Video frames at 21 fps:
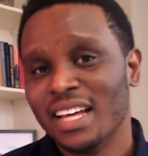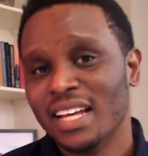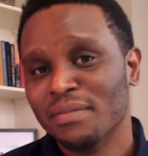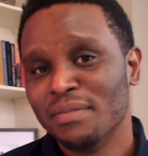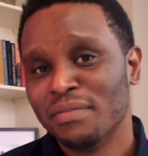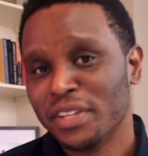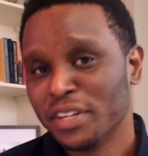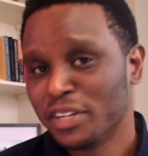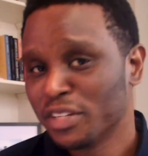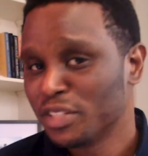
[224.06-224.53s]

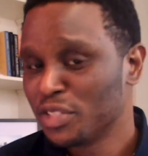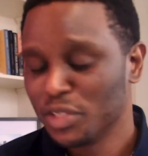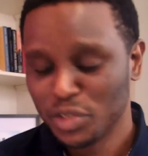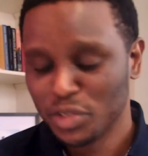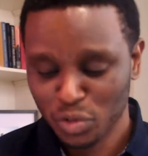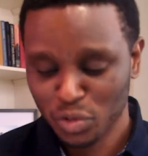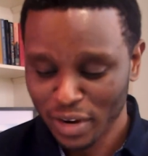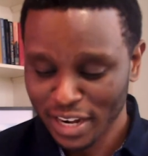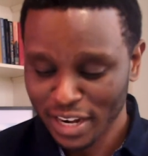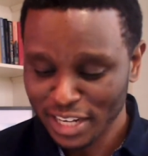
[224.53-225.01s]
their
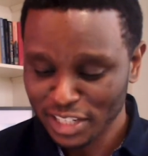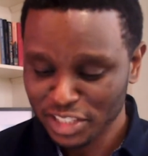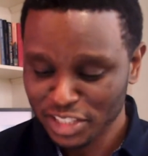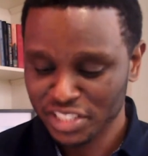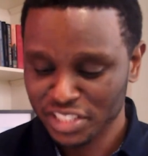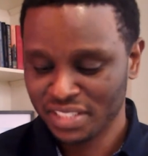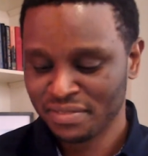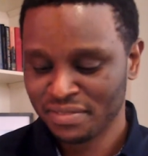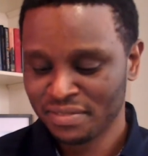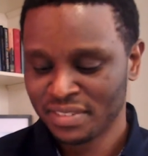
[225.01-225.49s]
situation.
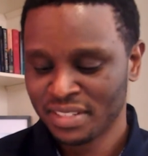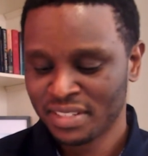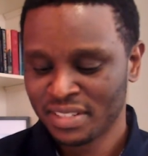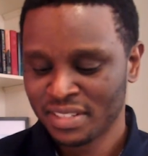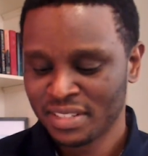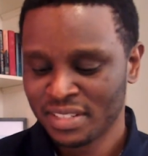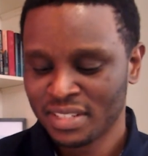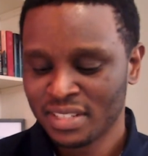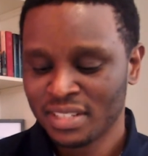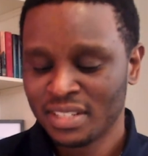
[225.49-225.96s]

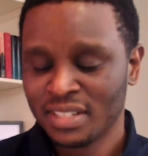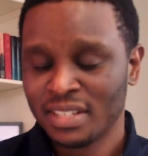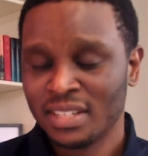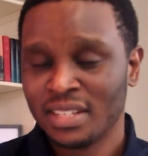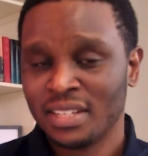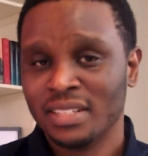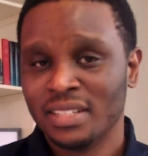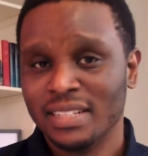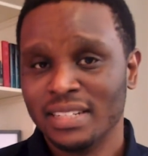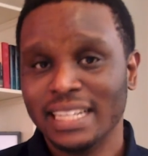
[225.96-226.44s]

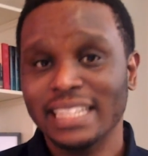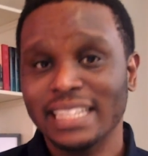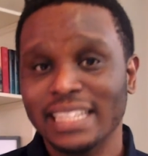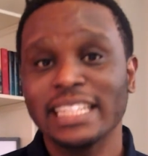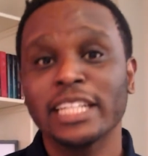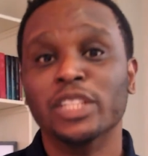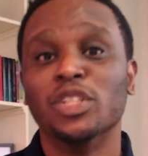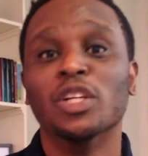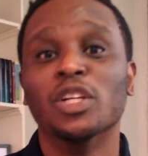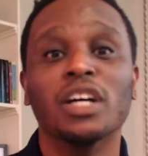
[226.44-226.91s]
They need
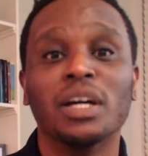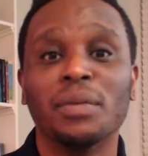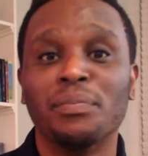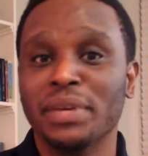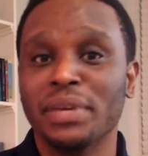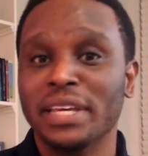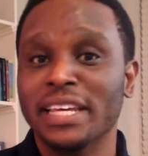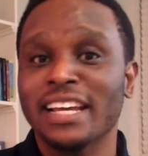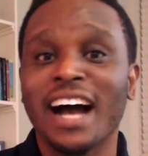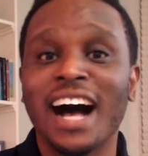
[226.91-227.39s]
to look
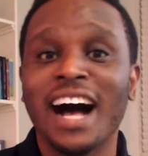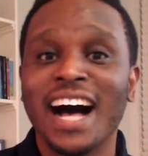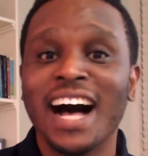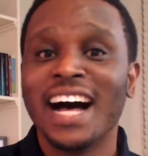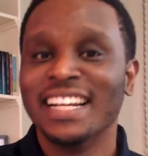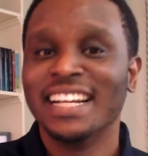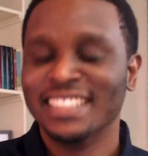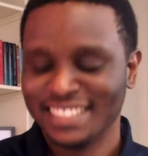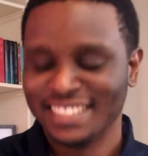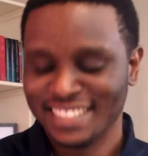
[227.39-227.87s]

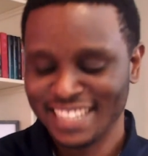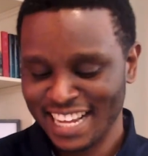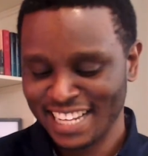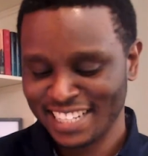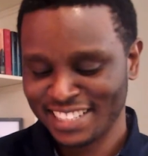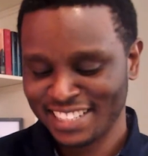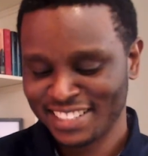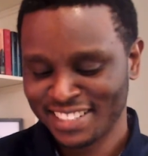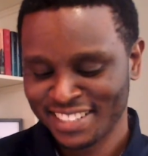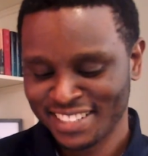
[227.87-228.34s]
beyond
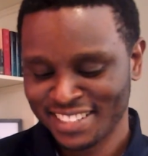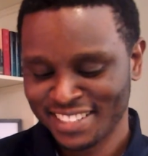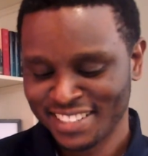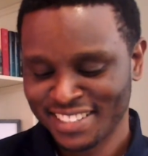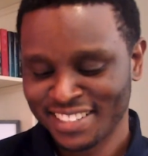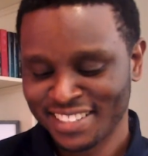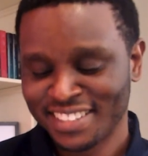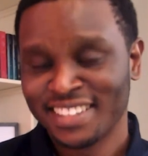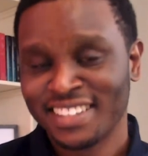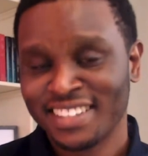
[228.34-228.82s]
that.
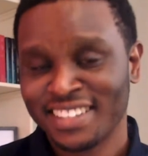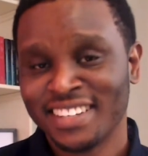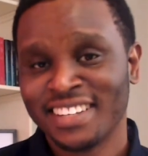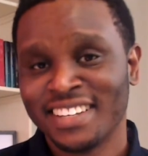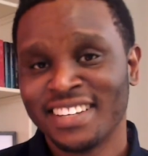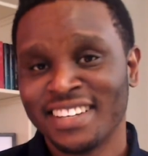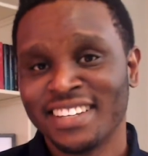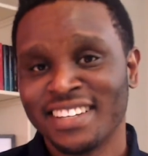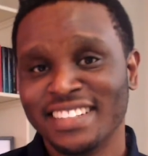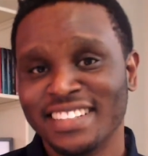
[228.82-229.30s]

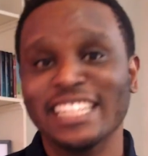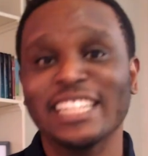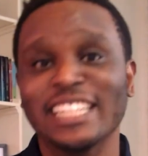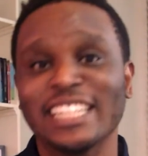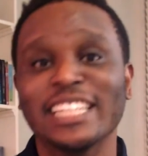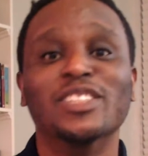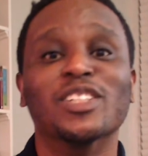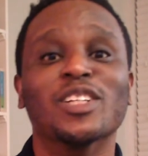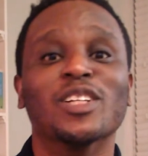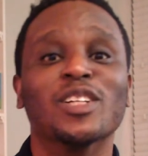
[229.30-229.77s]
They
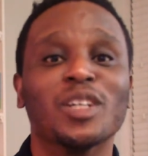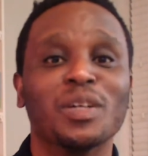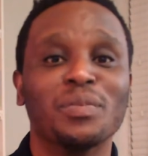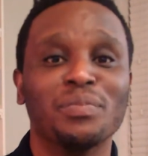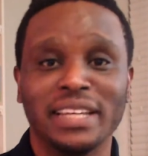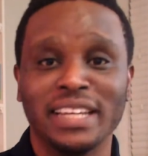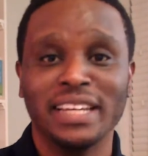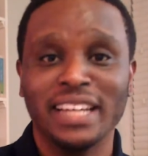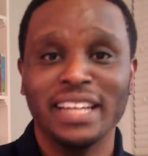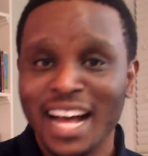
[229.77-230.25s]
need to look
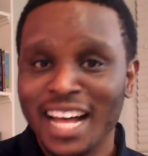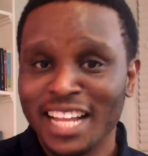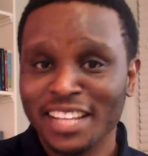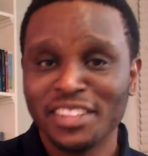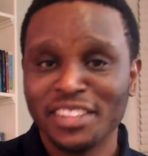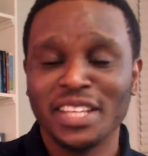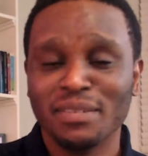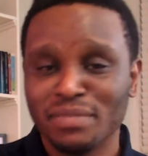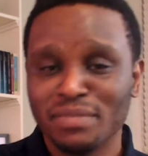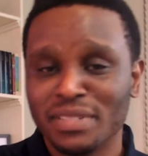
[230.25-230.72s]
beyond
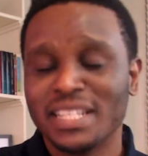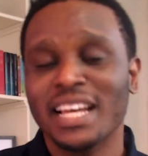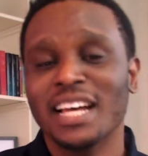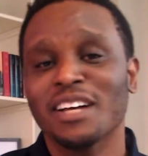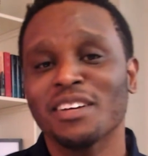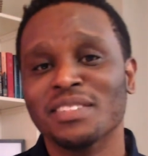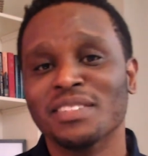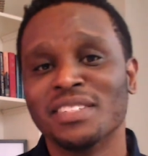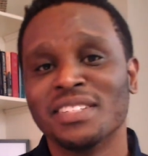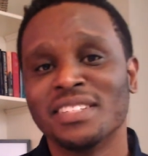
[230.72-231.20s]

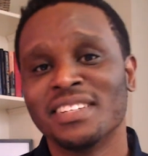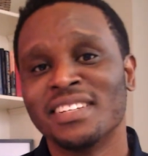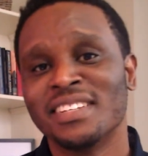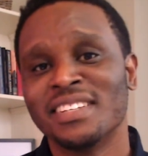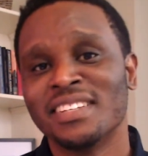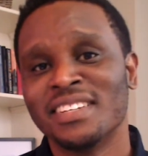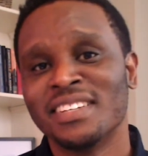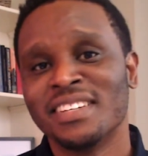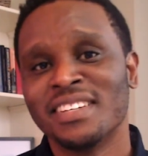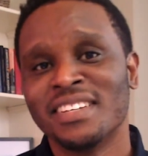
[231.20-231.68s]
themselves.
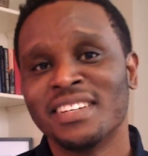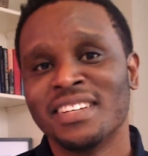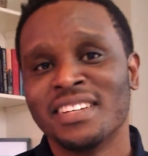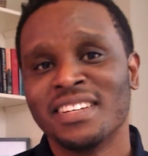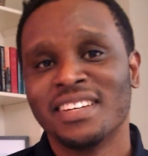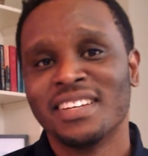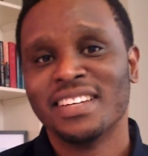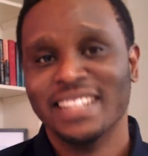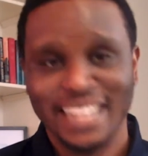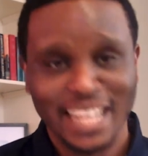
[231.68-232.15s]

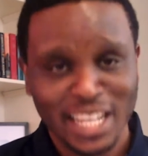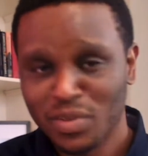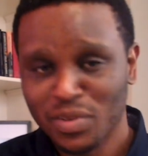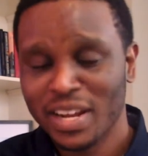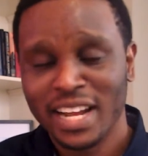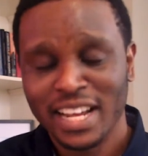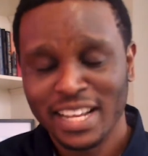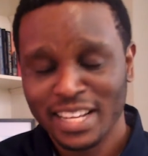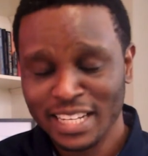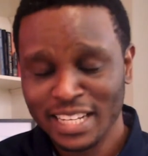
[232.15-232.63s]
And that's
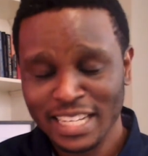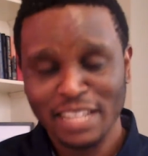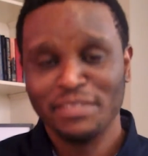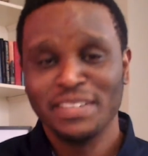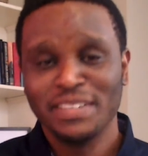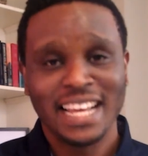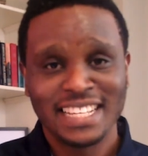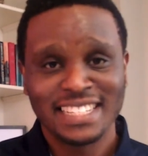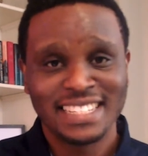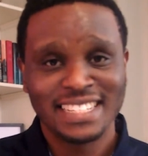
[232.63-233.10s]
why even
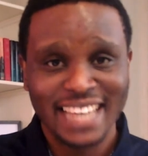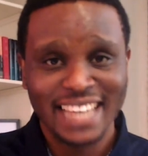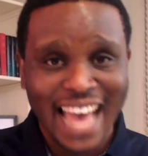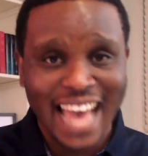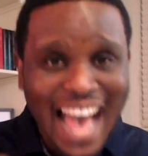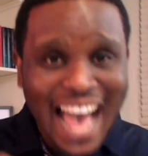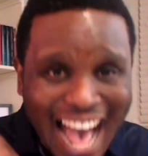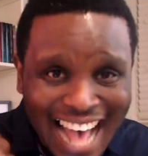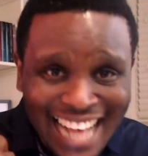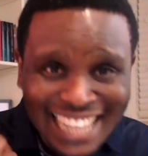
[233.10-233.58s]
as he
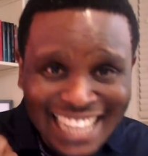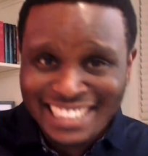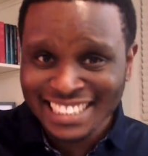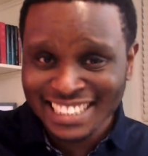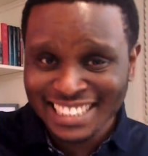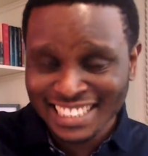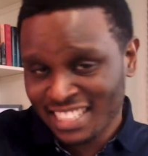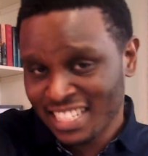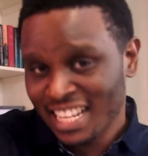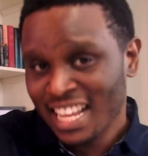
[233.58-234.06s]

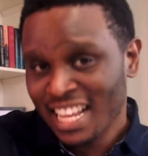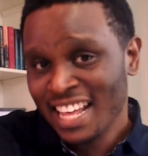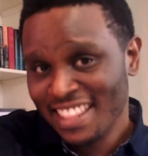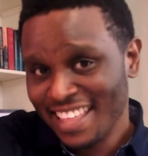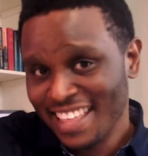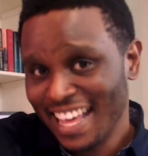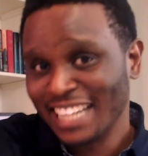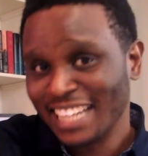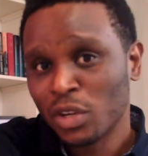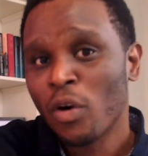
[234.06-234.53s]
asks
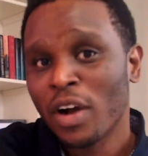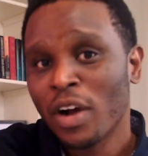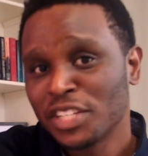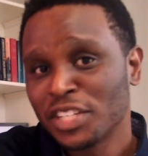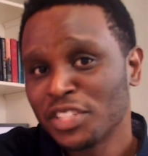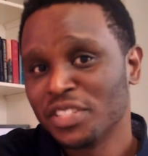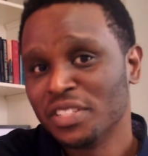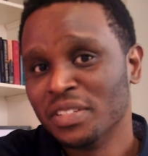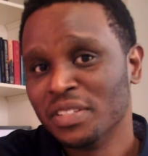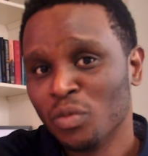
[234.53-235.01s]
that
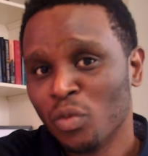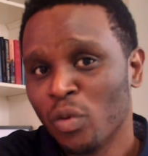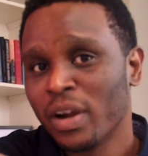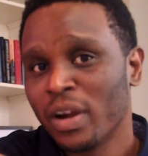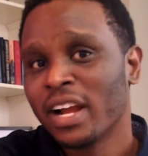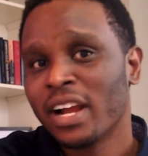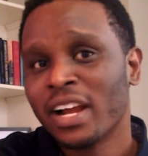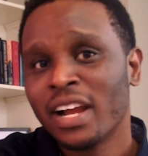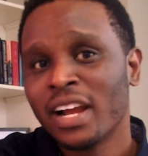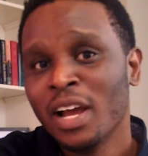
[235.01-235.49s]
question,
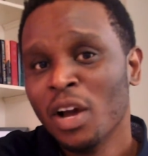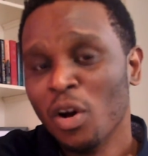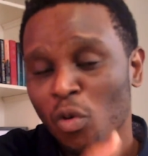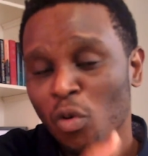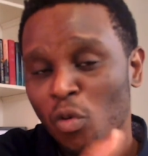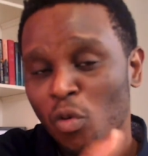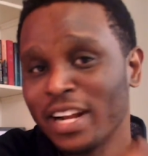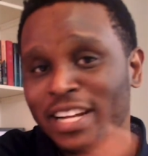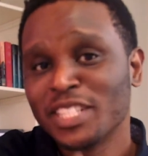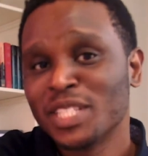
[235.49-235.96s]
where
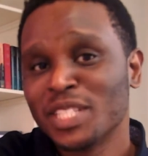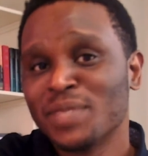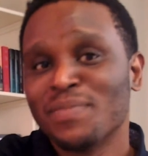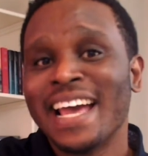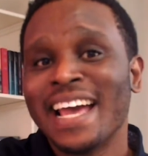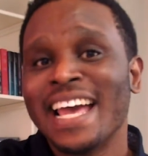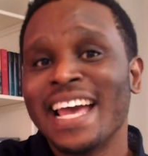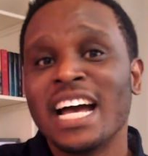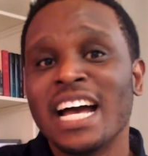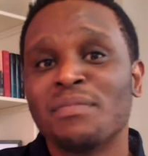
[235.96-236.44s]
does my
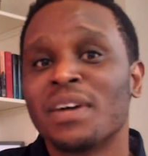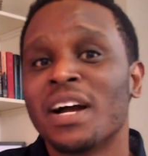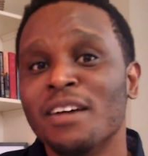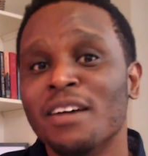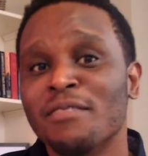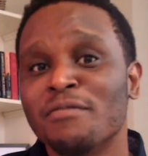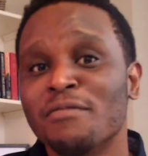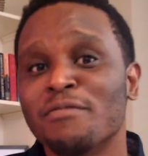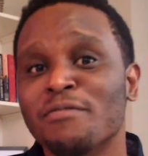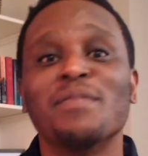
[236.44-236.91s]
help come
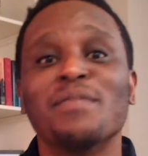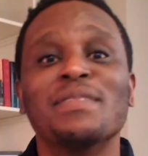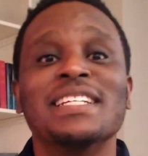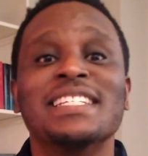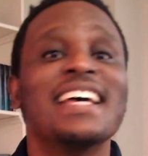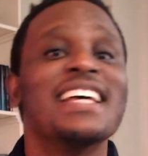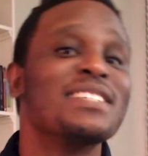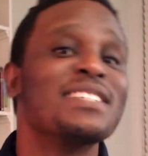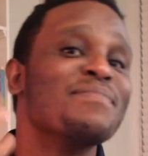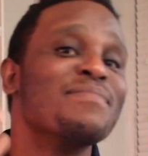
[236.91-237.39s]
from? He
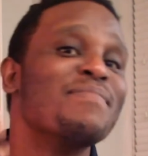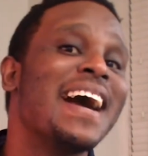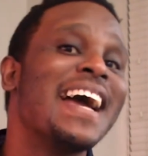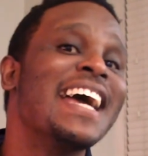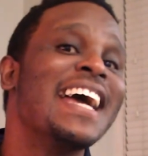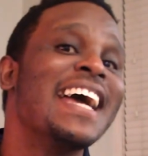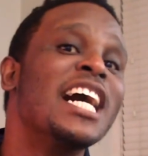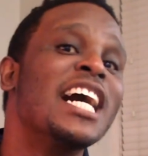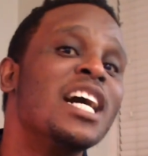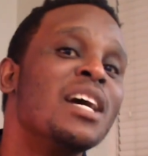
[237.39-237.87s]
says, my
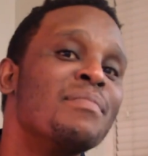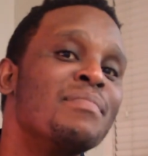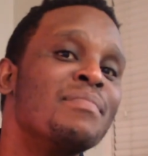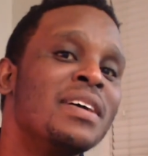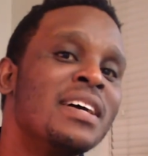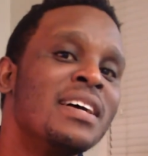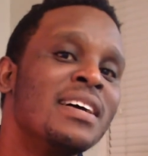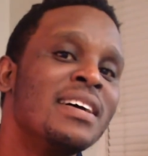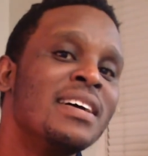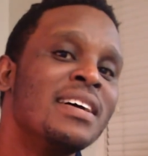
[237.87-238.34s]
help
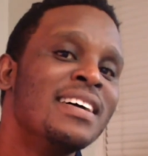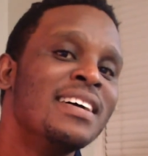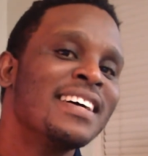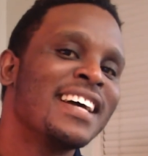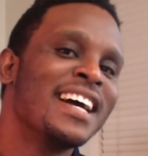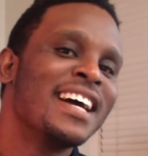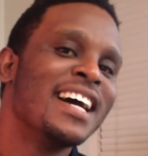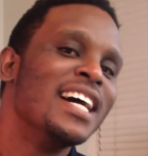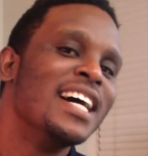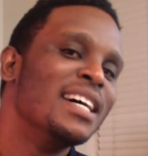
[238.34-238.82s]

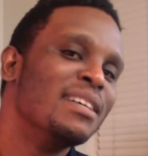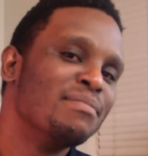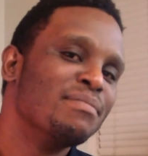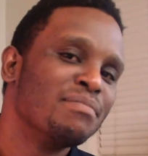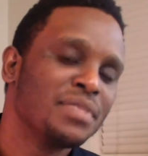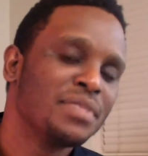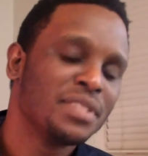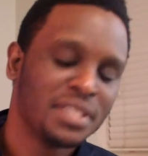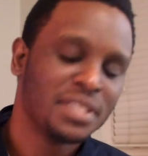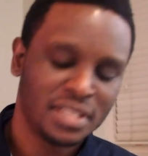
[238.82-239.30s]

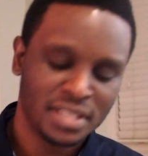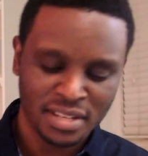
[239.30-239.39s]
comes